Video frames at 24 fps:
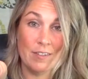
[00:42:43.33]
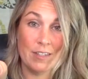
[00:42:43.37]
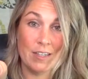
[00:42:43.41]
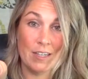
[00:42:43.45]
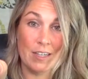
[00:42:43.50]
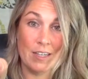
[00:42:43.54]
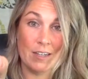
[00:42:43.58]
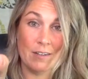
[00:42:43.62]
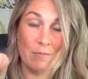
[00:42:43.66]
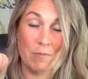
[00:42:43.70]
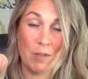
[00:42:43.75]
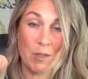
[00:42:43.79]

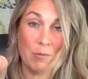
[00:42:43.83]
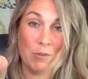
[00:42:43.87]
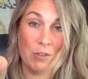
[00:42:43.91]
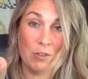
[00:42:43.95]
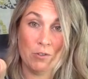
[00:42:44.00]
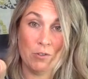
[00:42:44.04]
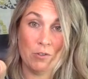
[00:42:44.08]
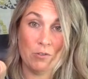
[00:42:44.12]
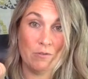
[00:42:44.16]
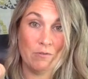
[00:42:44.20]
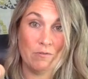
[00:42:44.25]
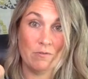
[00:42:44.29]
And maybe
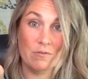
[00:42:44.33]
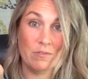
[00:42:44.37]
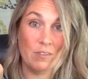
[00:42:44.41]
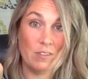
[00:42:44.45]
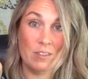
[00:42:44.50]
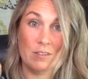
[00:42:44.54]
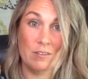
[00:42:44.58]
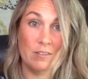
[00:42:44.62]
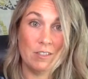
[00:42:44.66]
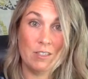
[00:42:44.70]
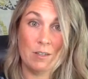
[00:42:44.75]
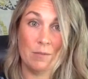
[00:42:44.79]

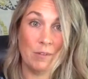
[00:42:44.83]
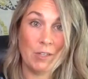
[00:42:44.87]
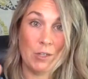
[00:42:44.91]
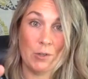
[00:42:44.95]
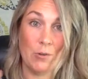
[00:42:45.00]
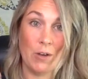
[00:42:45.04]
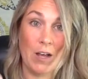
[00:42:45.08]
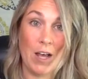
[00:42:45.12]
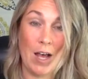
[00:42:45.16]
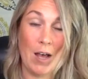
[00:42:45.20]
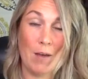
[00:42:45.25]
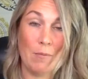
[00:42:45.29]
something will
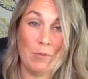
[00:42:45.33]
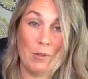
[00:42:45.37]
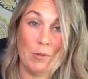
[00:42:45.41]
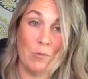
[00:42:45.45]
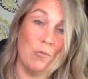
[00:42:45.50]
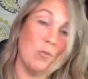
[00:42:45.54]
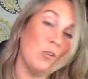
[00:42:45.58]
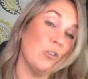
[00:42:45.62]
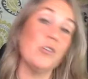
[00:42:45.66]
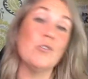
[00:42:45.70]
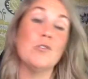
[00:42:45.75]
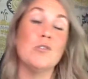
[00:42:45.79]
happen
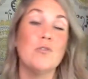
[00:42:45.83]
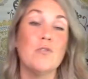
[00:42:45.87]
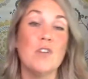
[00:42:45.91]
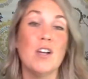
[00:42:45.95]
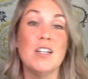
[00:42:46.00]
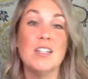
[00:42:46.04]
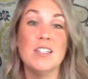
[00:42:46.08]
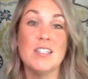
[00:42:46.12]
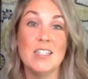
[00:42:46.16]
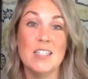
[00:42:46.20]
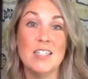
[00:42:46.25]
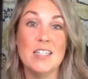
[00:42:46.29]
where those
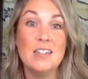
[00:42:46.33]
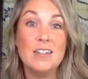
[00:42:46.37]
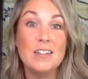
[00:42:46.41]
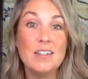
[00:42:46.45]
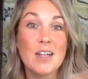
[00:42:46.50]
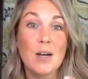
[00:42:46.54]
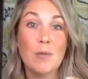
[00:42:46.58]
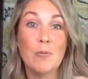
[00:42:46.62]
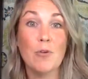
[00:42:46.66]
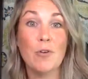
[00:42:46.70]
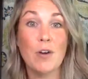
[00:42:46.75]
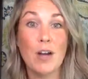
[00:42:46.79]
friends need to
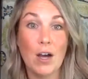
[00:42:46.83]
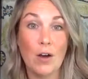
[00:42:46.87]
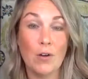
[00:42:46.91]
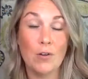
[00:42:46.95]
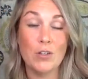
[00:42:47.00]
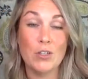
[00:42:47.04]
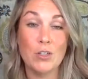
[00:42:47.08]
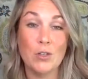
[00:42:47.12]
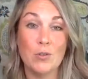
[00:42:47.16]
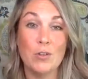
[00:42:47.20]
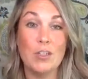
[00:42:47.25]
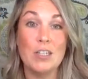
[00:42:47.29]
come around
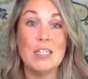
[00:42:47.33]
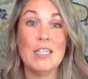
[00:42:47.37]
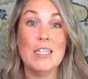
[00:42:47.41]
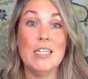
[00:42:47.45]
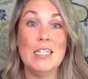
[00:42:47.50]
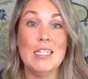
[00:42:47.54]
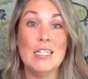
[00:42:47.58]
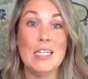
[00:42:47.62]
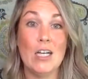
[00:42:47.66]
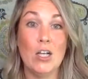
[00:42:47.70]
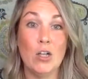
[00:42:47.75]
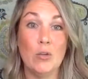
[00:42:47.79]
you and need
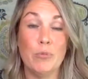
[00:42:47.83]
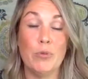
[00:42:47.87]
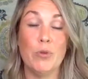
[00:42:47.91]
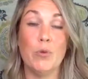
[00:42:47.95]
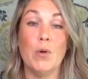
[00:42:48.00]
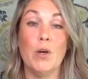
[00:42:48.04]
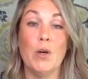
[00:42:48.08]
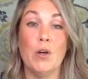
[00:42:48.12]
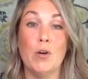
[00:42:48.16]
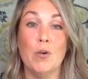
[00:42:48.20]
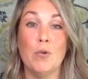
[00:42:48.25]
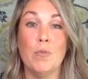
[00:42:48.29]
to help you
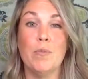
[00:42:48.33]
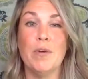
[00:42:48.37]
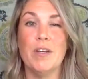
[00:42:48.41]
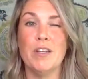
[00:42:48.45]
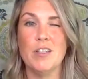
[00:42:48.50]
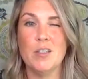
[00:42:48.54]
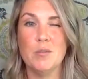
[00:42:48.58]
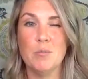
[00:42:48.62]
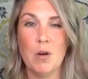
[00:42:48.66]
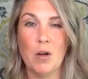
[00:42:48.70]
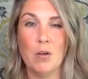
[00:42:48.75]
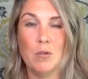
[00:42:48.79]
out, but it's
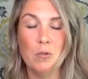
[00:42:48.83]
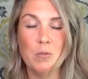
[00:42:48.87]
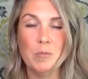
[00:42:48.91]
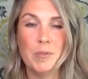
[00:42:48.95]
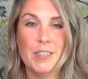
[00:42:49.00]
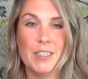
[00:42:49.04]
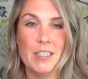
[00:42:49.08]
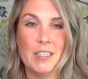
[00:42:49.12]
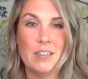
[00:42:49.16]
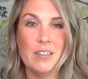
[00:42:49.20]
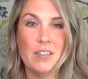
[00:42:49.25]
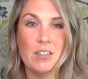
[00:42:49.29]
probably
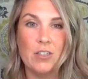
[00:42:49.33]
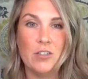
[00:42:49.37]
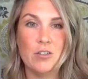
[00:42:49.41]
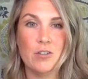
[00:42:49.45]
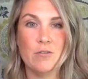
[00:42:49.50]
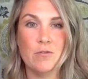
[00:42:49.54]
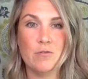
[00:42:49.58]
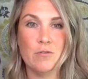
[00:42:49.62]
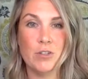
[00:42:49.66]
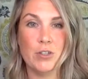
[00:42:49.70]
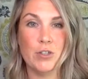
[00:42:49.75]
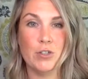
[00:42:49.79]
easier
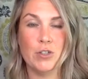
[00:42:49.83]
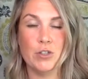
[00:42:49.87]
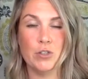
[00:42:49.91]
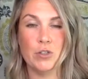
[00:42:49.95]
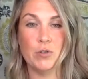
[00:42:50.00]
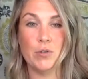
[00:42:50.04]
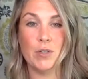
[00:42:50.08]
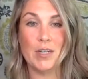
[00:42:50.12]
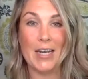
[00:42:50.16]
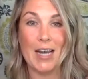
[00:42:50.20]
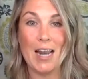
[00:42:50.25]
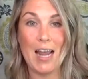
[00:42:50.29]
for you to do
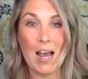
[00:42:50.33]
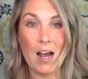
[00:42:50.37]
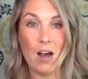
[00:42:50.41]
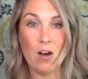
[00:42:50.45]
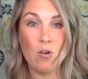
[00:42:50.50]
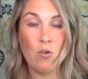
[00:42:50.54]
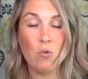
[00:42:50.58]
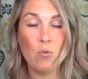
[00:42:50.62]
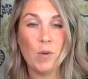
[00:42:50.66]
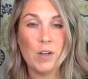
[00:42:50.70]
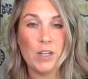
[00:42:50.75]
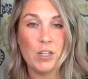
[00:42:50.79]
it now
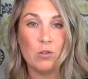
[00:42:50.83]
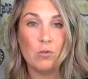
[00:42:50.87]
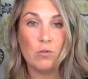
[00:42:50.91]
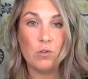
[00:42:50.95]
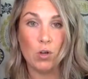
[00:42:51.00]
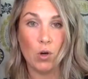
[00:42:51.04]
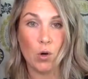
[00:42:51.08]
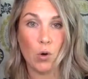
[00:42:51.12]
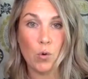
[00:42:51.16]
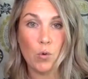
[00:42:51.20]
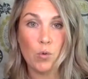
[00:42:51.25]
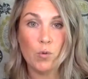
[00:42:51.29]
when you
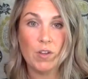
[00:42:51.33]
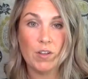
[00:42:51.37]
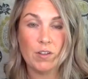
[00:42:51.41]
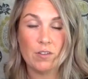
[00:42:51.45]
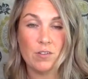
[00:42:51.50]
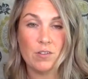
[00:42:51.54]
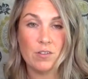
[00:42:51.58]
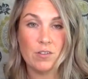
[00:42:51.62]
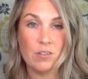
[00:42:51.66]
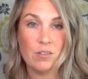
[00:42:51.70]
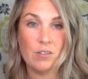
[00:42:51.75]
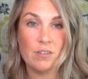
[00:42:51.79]
know that
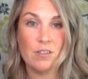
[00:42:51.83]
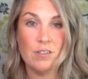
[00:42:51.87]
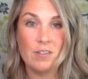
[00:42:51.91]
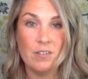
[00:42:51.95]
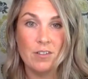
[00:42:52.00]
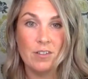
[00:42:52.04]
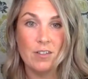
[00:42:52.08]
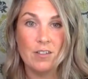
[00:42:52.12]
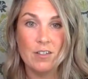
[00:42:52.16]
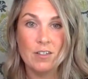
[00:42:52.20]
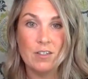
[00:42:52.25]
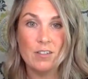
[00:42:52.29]
there's
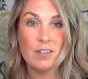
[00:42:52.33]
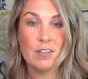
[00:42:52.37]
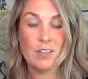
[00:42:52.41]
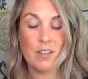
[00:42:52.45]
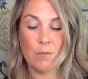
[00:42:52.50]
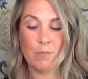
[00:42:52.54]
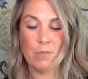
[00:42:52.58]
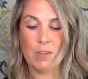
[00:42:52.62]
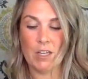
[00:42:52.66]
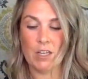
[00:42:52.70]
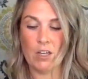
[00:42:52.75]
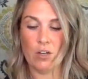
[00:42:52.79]

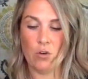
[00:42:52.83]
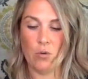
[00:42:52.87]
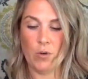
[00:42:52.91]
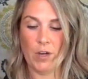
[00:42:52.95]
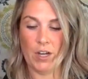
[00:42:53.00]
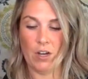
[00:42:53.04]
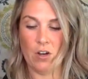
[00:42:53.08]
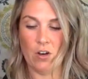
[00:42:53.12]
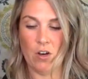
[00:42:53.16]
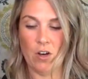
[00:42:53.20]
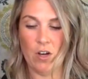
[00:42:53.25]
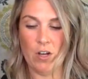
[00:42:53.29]
something going
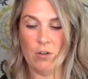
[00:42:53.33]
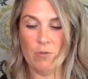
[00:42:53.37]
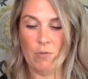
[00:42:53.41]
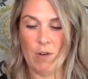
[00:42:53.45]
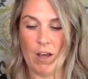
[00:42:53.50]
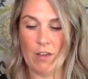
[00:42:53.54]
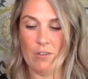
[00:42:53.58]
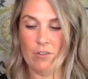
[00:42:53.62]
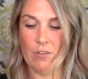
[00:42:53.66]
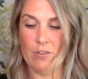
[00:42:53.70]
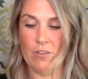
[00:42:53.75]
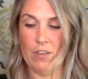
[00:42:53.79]
on
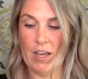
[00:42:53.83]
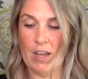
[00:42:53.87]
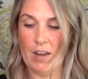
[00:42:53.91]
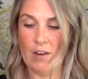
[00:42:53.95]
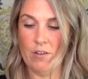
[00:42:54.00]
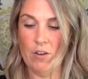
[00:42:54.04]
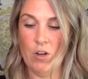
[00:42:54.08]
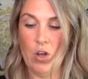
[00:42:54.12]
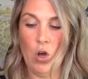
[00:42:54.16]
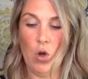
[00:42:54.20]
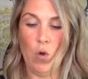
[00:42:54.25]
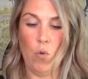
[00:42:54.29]
rather than
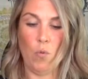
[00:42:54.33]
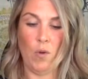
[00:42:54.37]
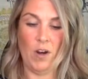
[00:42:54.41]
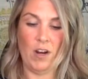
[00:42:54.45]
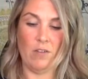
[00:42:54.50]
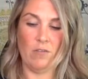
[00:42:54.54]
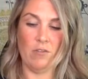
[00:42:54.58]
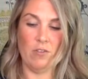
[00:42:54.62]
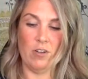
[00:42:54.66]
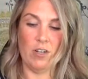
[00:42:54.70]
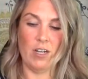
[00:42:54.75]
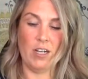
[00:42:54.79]

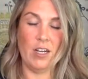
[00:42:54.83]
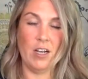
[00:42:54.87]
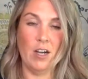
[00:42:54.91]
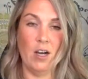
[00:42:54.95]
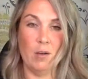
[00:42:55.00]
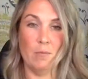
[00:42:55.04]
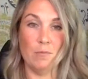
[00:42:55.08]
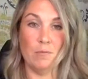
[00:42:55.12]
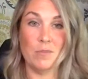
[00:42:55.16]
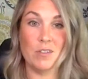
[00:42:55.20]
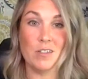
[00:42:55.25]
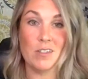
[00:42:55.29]
whenever it
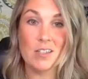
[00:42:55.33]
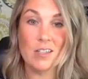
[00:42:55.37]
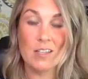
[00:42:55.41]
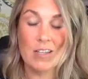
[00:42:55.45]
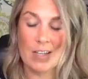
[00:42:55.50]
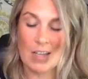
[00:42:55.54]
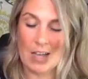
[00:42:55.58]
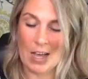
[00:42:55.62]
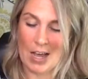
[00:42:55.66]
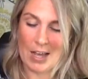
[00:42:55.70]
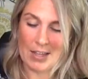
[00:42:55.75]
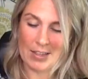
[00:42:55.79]
comes
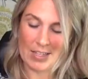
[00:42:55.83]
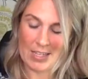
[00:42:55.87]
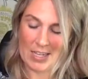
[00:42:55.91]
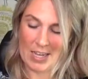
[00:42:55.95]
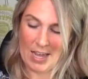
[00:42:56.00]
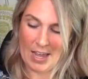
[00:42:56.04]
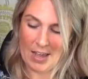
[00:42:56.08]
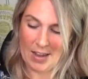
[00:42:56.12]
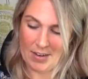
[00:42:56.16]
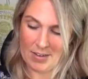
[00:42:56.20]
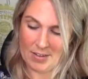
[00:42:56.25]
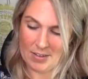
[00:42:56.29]
at the
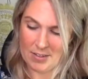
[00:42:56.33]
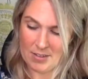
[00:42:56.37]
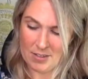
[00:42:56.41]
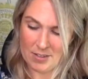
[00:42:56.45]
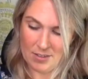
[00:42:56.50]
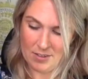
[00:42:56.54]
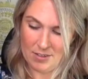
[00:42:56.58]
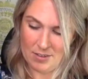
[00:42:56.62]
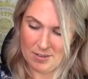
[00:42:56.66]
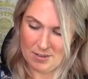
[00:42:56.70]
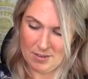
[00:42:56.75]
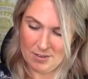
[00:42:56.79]
end,
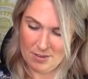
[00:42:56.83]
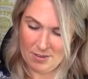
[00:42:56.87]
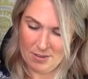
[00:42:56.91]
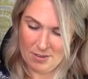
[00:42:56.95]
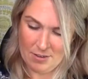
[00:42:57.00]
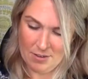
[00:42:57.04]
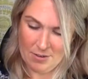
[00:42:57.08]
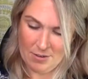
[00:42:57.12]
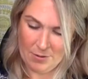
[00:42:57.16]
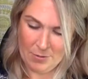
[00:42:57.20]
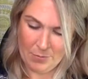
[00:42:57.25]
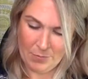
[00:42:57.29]

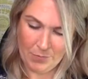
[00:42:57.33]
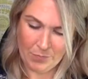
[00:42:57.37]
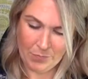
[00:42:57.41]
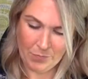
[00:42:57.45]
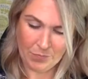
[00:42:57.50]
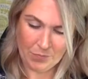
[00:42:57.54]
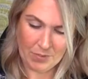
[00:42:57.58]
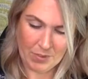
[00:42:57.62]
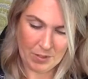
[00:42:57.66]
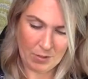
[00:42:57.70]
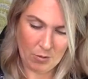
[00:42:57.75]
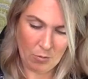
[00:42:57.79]

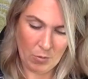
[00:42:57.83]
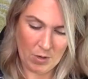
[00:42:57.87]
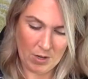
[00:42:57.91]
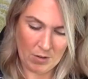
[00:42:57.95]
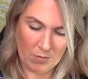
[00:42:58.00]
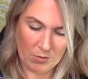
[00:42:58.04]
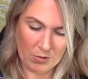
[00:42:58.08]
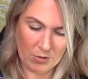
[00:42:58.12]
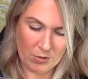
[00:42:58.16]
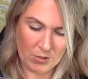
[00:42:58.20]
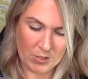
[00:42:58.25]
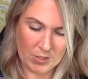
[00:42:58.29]
whenever
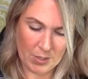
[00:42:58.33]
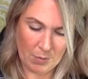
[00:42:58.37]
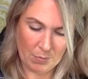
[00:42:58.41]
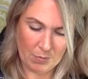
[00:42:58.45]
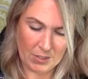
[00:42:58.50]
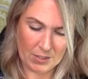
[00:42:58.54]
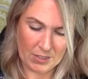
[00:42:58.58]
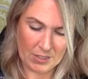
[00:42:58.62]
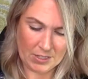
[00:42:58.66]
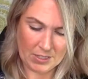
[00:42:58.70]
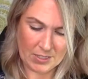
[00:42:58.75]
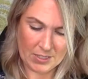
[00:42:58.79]
there's
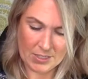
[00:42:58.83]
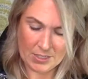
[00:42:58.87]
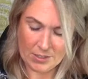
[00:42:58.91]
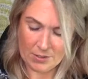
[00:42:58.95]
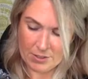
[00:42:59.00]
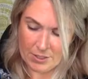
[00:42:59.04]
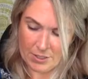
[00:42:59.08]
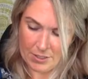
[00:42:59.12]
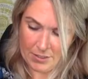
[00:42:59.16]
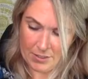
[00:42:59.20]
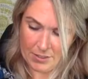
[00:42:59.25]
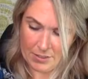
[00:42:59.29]
something that's
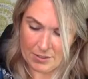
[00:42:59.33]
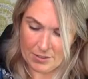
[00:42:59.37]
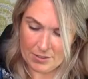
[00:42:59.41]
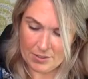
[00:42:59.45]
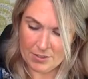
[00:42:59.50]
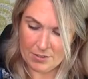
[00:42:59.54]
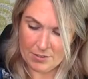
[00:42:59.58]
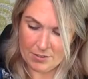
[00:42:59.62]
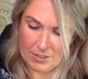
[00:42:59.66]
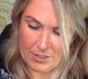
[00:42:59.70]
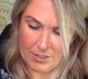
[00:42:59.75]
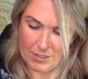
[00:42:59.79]
seriously,
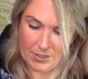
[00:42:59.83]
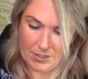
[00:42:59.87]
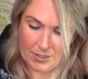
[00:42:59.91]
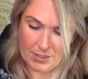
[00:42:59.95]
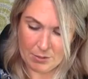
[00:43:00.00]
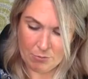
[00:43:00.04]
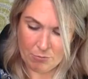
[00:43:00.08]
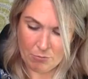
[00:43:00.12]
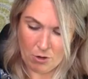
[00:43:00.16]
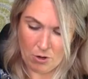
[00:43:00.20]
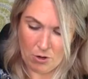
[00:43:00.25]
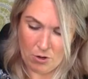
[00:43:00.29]
seriously
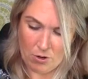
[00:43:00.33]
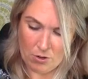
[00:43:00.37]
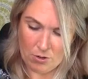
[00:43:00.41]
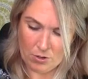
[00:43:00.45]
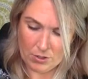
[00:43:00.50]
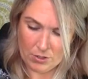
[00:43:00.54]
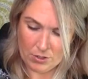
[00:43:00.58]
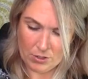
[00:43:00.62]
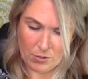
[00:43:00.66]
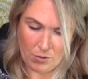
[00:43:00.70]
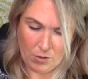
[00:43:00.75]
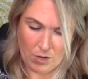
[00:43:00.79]
wrong.
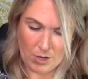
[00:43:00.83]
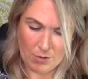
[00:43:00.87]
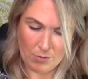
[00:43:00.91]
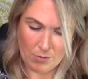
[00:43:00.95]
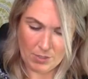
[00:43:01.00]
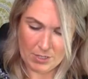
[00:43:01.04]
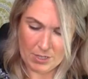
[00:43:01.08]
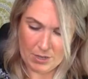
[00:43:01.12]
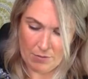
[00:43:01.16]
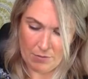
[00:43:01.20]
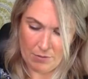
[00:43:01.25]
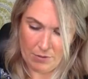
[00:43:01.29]
So I would
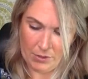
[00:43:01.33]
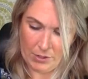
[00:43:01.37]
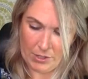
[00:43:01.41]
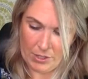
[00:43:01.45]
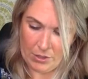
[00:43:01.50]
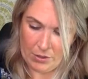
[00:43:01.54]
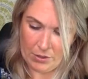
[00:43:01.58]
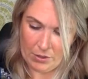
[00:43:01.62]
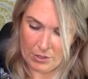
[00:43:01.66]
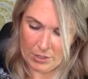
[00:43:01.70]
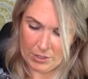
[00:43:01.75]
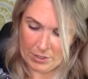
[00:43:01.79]
definitely
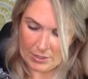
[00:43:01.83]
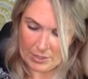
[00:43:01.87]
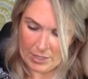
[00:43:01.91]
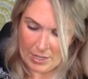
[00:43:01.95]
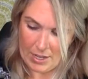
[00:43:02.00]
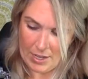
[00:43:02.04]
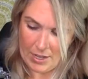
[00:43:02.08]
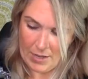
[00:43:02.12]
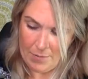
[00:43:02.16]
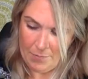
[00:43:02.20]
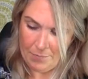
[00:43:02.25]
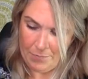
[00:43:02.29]
look at
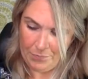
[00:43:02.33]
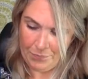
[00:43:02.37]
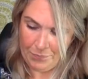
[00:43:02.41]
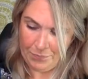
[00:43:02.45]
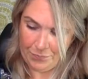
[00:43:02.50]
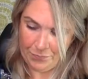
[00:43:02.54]
that.